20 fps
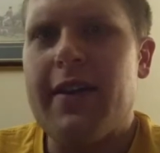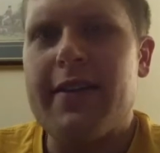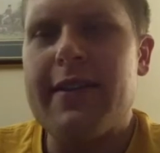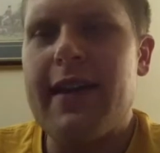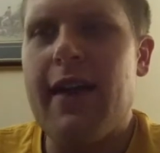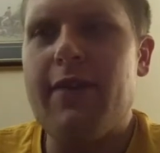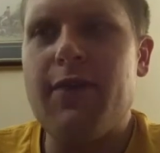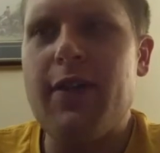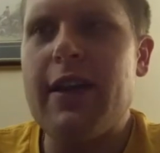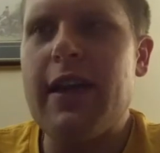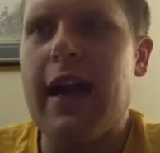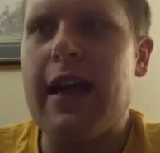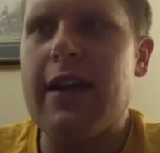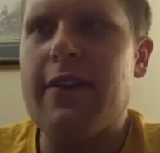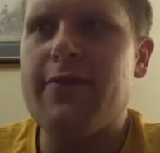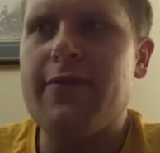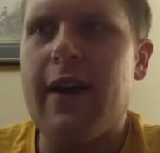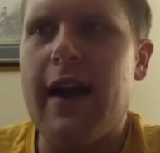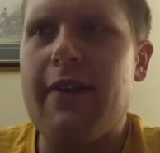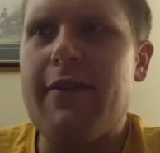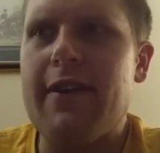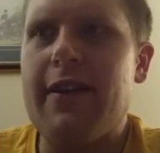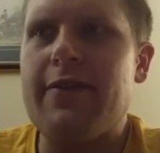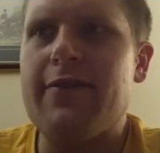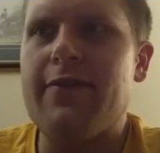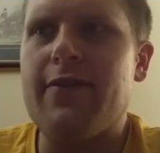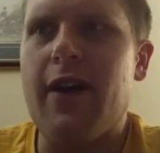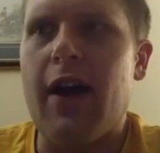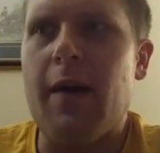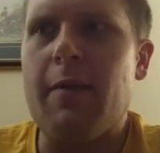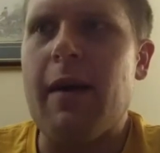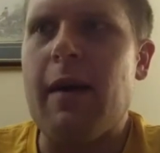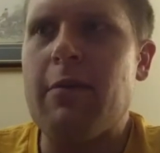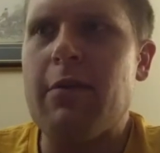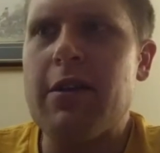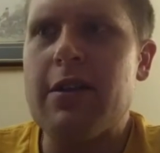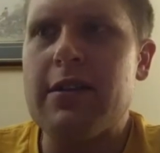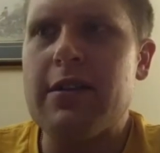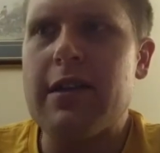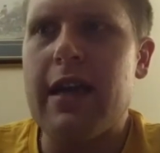Definitely not a 5 out of 5. I'm
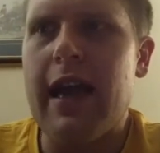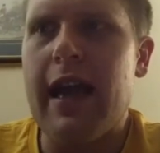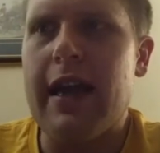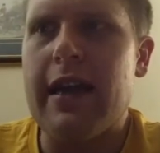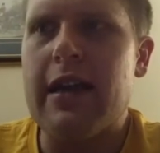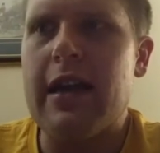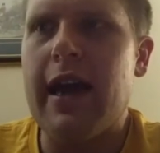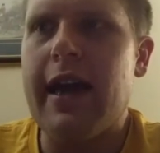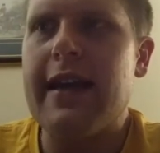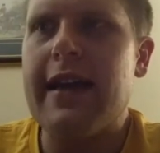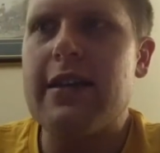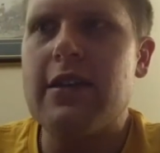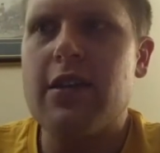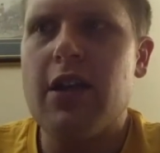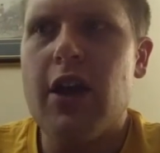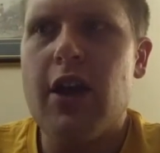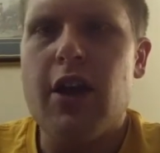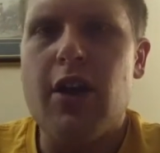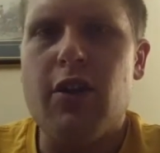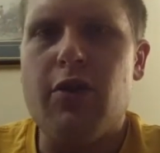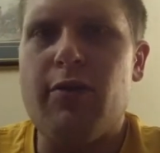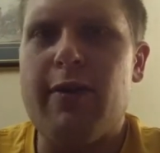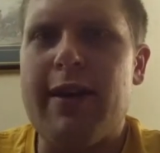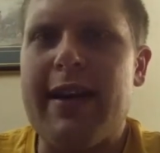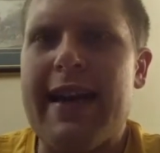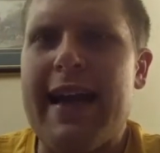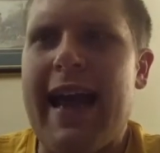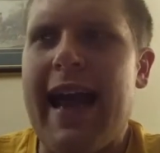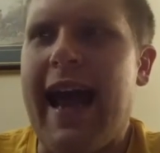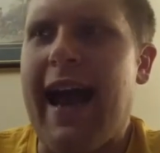going to say a nice 3.5.